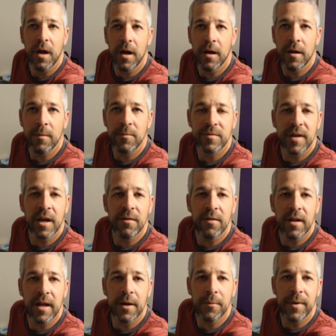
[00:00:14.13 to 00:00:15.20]
Um, it was kind of a
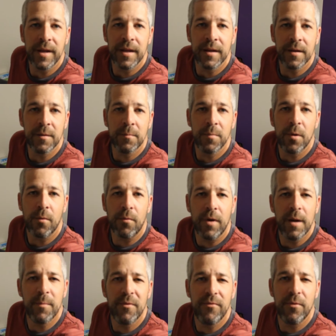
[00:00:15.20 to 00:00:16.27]
light weekend, but
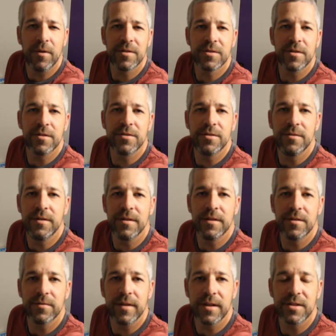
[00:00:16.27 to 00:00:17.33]
right before I started shooting
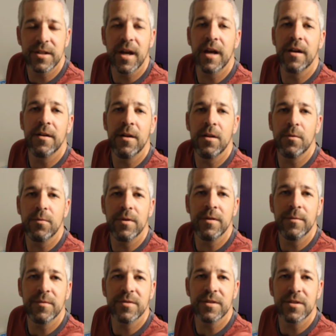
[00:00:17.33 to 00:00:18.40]
this, we actually had another one.
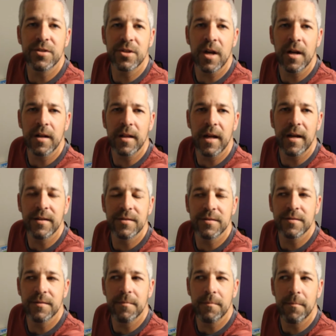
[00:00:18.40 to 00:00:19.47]
It was a shot
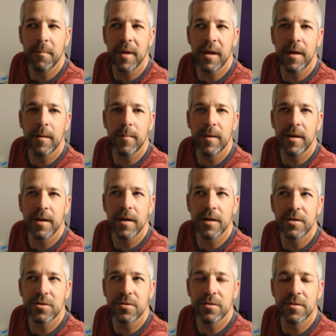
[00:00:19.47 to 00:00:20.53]
glass. Maybe I
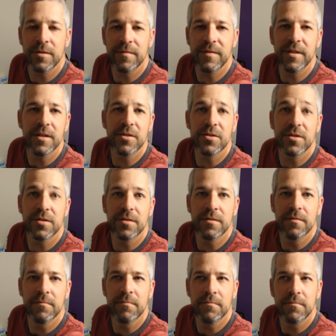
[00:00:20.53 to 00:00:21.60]
shouldn't have dished
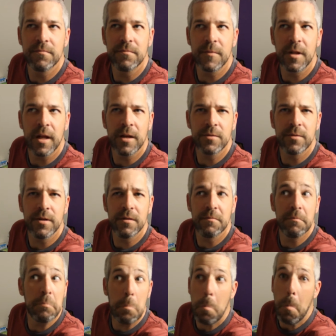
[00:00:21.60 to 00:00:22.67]

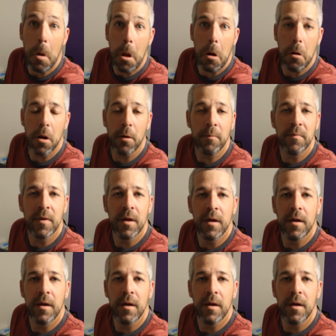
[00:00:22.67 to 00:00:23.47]
glassware? I don't know.